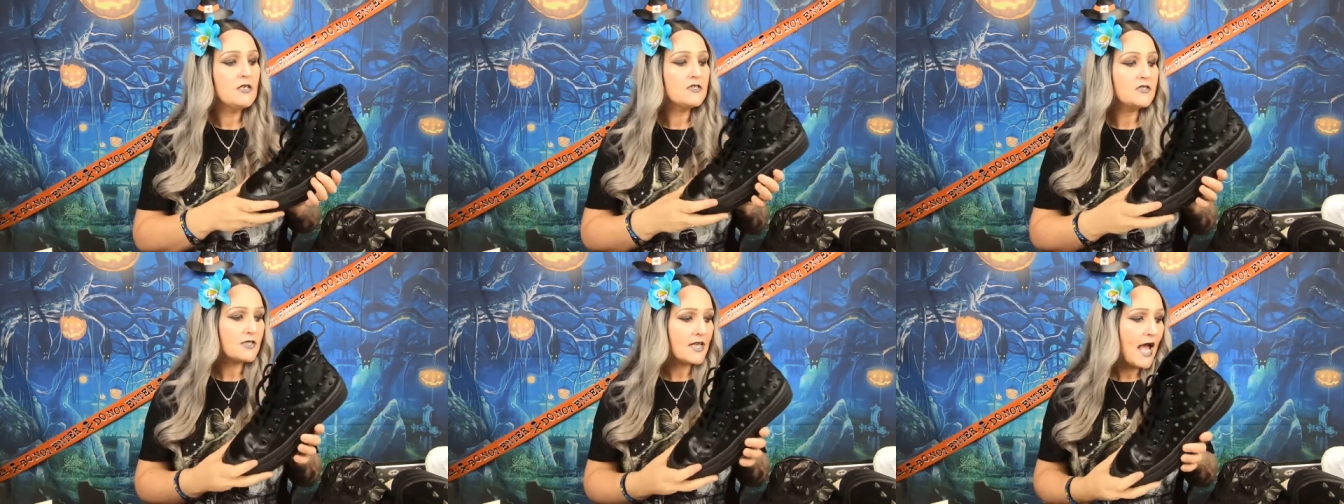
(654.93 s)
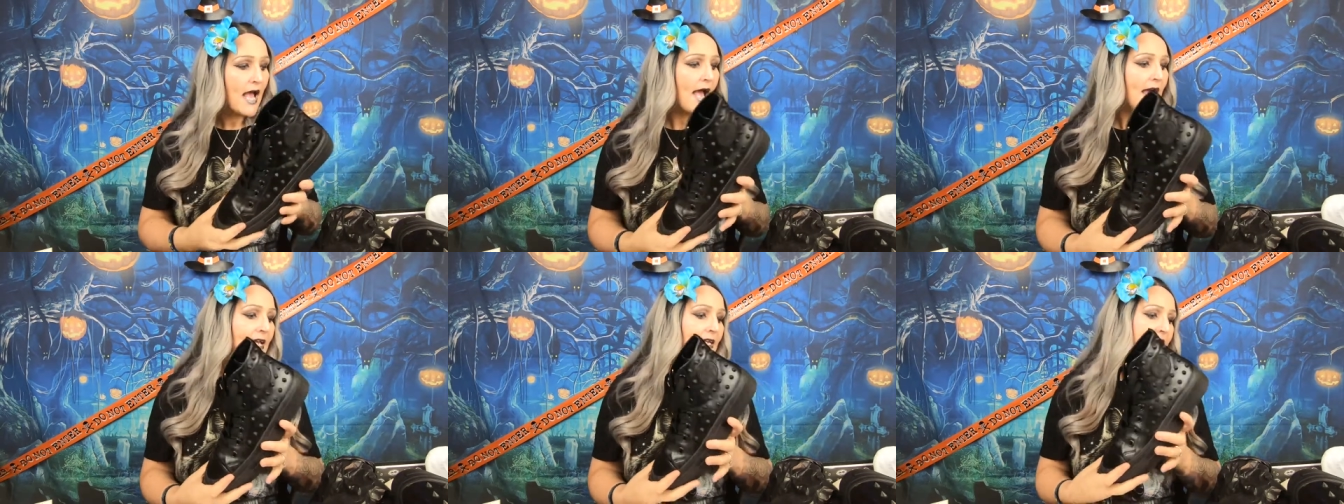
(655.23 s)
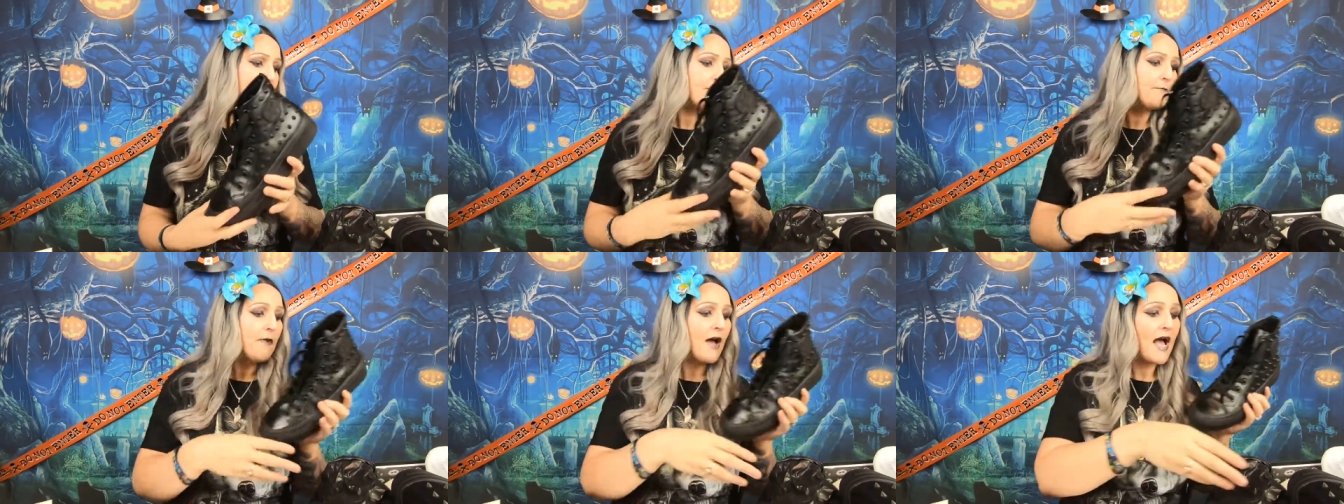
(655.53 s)
So
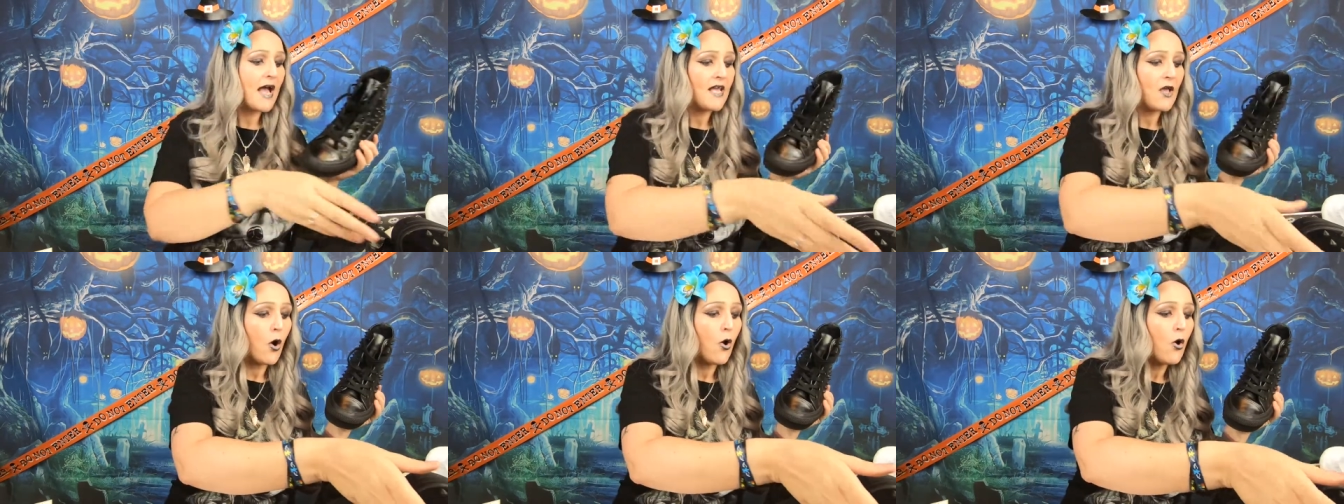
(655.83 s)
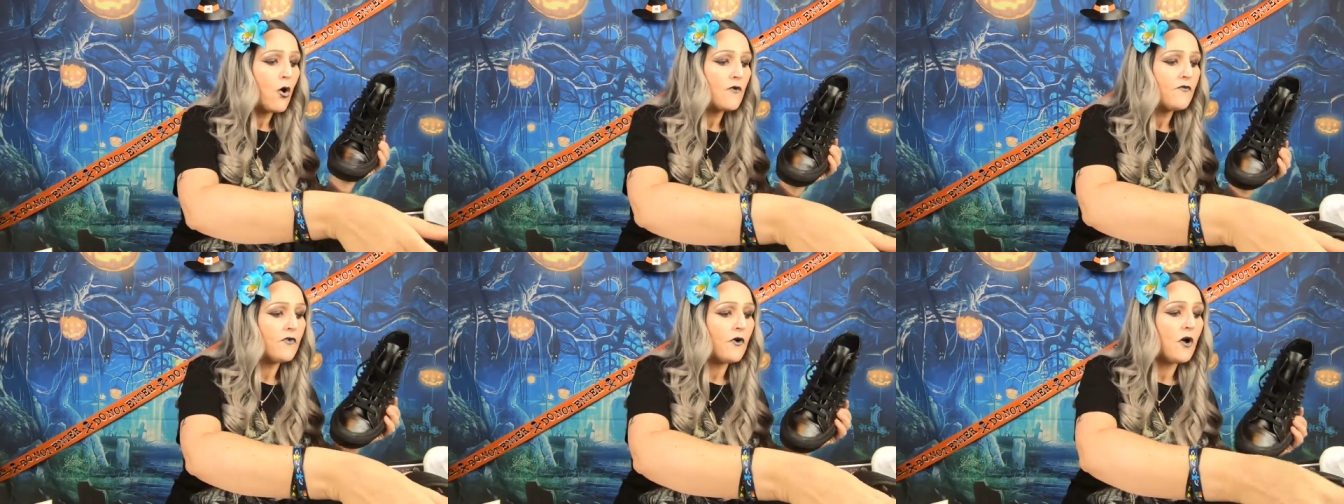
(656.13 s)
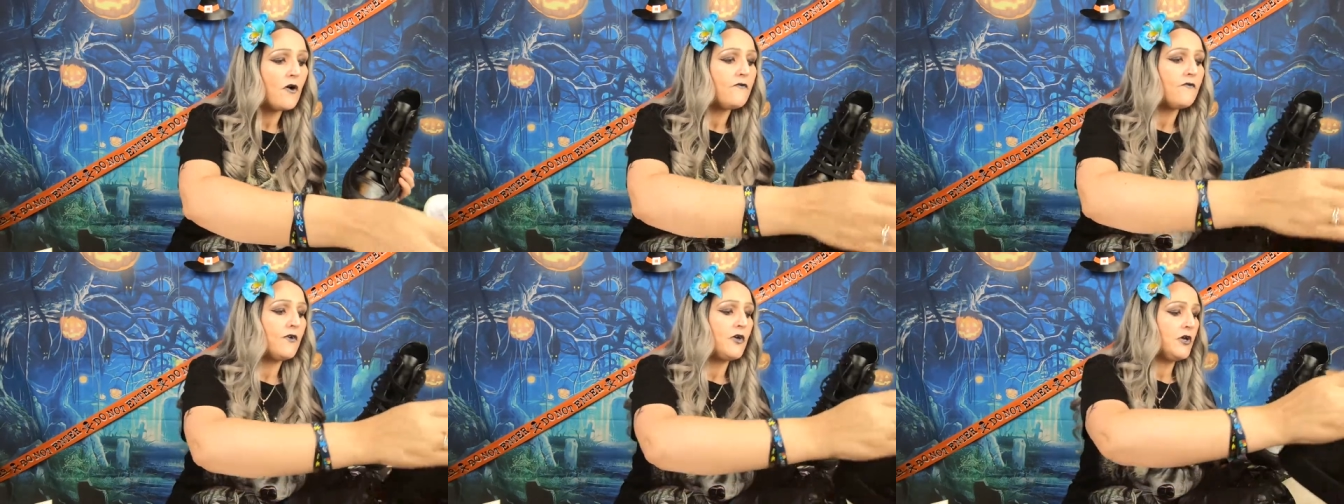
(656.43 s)
guys, my
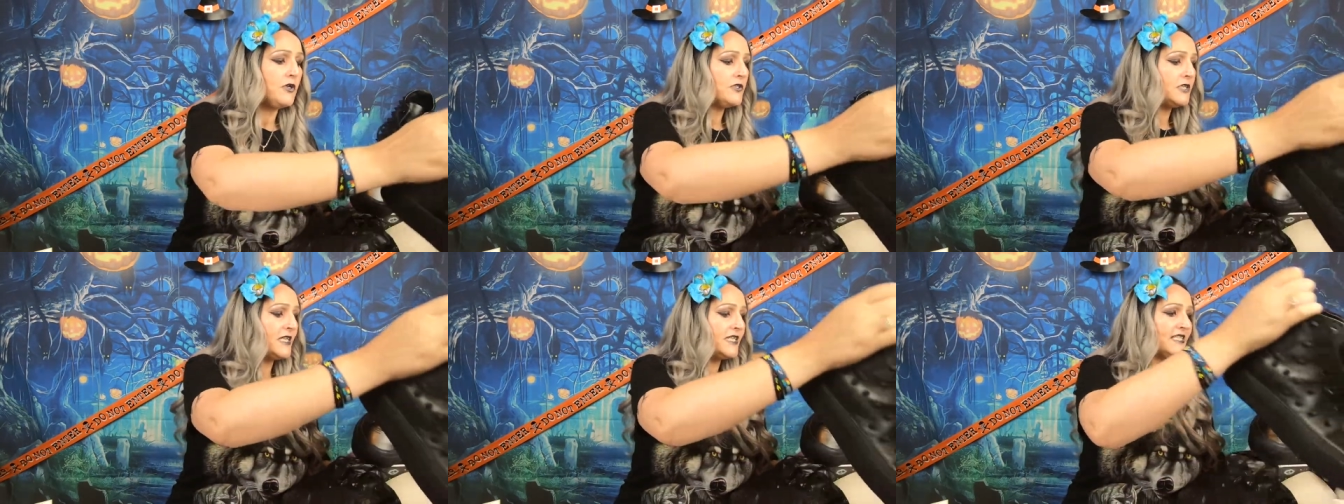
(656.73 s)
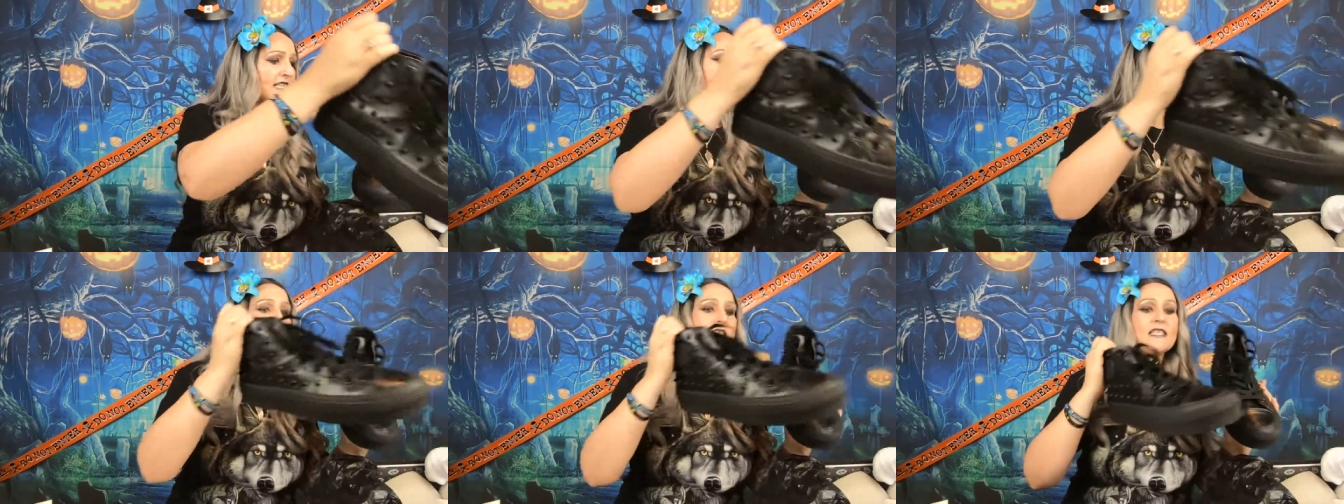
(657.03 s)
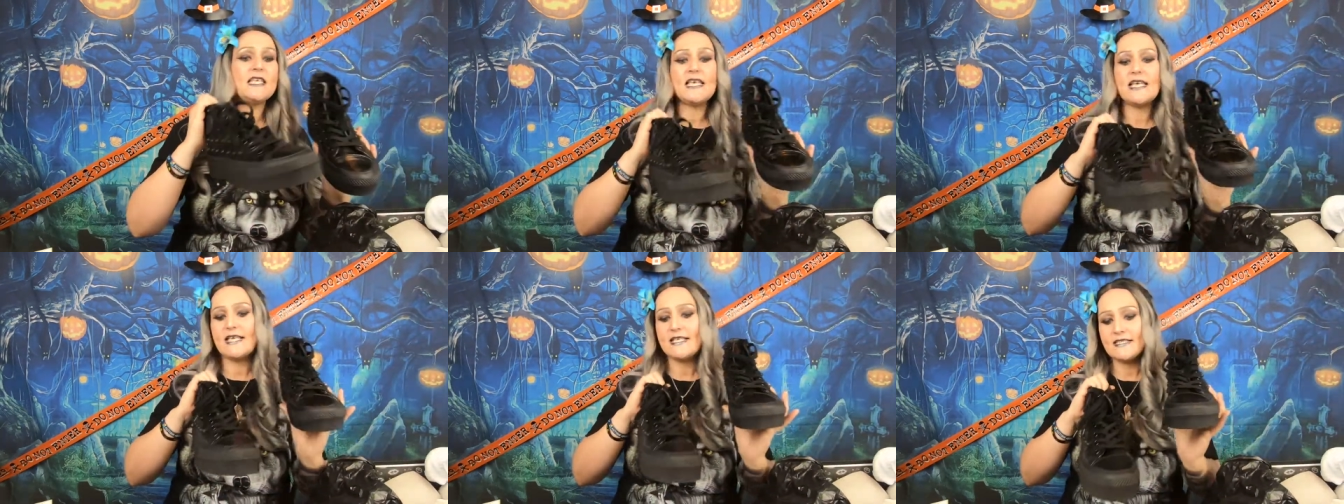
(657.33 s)
overall verdict is
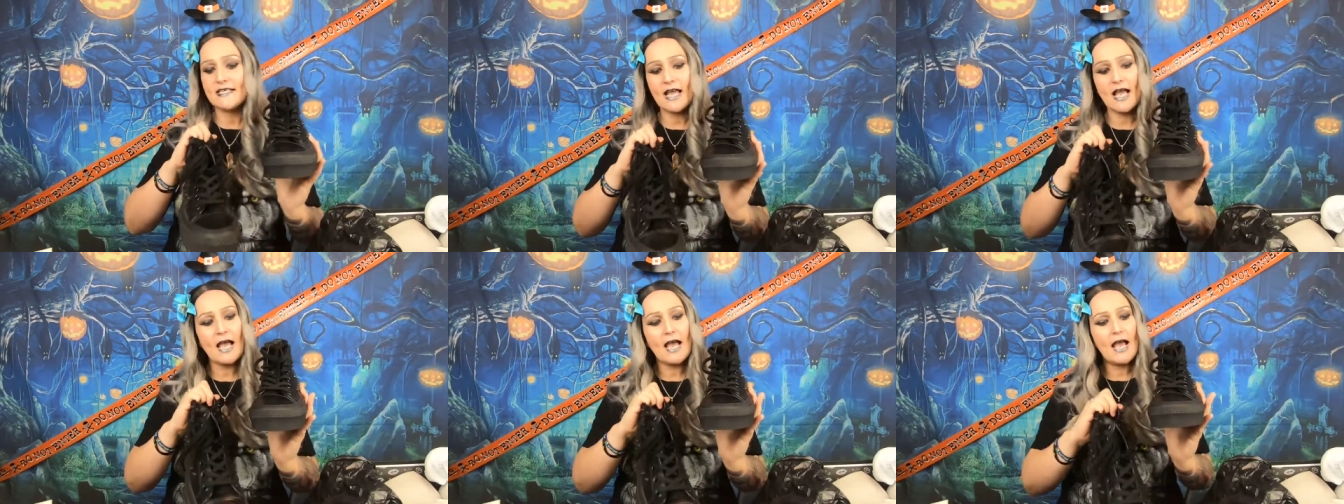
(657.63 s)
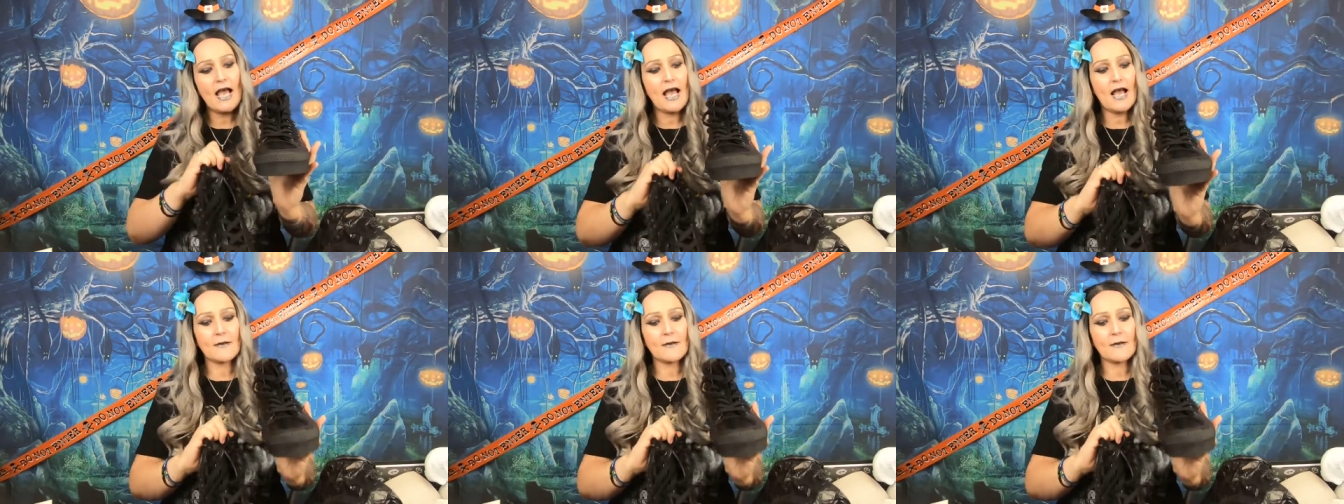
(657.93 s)
these are